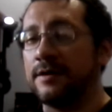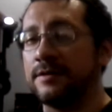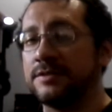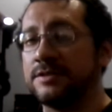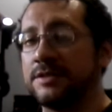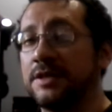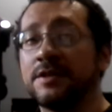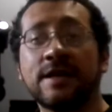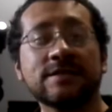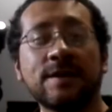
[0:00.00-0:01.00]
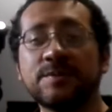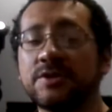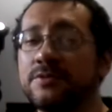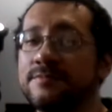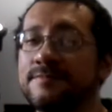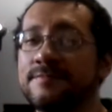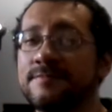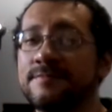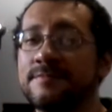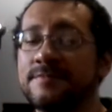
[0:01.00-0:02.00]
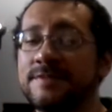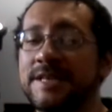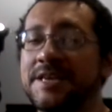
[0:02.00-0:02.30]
See you in the next episode. Take